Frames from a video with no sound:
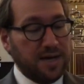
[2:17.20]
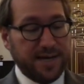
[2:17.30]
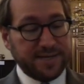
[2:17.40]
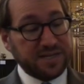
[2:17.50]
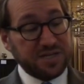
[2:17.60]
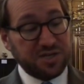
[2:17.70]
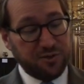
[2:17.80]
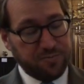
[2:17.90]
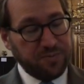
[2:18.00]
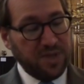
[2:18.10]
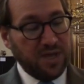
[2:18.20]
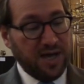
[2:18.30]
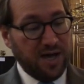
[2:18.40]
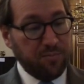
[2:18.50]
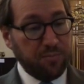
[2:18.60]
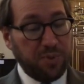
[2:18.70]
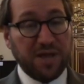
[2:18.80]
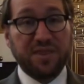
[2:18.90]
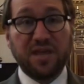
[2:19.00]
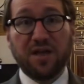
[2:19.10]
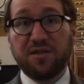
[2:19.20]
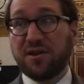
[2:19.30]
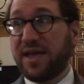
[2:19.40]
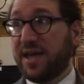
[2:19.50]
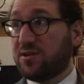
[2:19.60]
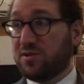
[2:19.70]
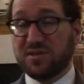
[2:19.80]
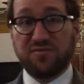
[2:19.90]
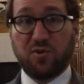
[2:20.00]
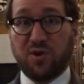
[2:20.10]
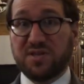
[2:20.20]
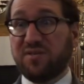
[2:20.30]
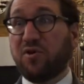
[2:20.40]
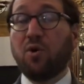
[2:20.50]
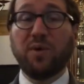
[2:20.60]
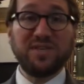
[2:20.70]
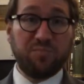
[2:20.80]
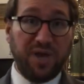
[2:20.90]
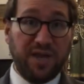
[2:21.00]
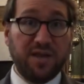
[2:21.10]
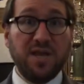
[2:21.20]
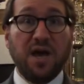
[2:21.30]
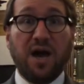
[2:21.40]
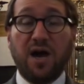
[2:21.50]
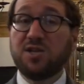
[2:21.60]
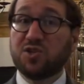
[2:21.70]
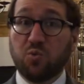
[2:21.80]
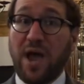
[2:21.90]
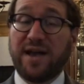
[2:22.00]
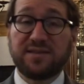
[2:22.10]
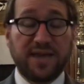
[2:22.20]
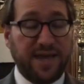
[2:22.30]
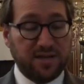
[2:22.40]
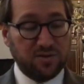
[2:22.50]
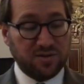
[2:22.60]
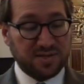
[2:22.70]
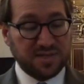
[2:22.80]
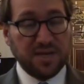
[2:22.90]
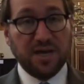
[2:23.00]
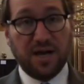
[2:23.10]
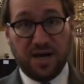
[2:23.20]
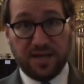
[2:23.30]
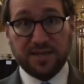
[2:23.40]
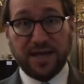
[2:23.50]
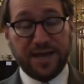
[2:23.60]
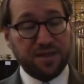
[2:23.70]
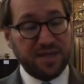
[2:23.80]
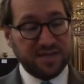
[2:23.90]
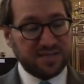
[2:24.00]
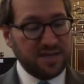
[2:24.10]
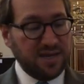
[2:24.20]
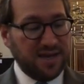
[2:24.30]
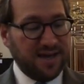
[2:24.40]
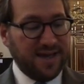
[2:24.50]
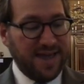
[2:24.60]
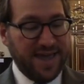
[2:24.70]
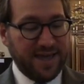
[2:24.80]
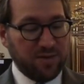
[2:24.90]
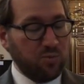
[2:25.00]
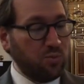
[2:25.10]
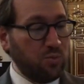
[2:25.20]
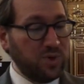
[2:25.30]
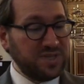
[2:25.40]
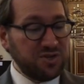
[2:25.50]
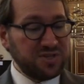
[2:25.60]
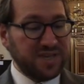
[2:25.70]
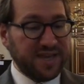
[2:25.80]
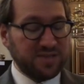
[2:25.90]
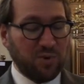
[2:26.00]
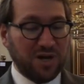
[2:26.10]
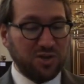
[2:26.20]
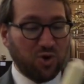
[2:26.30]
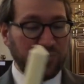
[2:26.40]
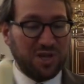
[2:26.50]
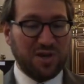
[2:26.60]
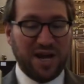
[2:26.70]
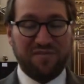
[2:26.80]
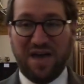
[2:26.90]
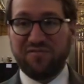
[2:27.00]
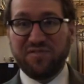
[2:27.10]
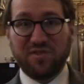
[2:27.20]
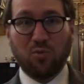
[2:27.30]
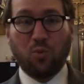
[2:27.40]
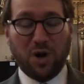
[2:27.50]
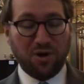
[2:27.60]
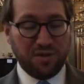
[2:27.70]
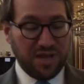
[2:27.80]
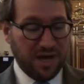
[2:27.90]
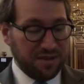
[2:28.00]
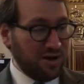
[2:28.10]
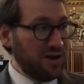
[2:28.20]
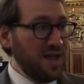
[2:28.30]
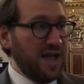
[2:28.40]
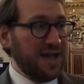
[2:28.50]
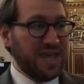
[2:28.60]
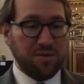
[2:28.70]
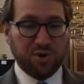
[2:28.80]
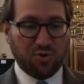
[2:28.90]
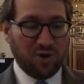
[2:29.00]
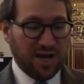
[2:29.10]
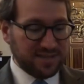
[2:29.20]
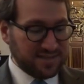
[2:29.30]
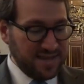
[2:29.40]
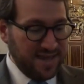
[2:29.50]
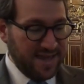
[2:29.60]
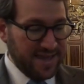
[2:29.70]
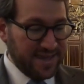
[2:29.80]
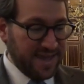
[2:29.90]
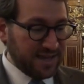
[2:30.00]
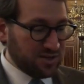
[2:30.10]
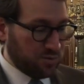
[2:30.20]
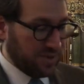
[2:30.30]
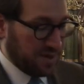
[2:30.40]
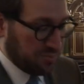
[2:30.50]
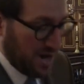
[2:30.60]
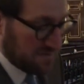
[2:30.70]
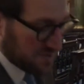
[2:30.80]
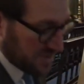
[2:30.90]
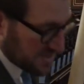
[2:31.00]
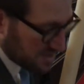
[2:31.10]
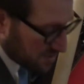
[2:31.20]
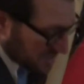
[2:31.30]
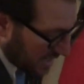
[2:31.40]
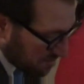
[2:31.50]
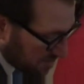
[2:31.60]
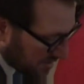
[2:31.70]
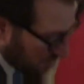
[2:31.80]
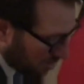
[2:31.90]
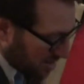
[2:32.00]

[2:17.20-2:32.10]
to do. But the other candles, of course, have always been just wax candles like these. And what's interesting is while normally you kind of have either one or the other, I came across a candle that perhaps speaks to a time that they were